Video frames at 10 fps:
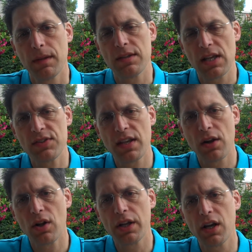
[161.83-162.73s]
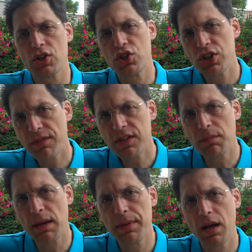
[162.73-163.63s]
as I said earlier,
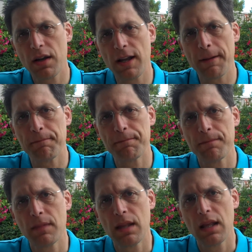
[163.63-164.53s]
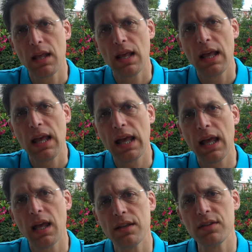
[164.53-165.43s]
shifted my paradigm.
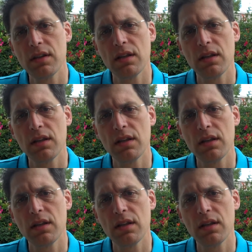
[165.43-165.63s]
And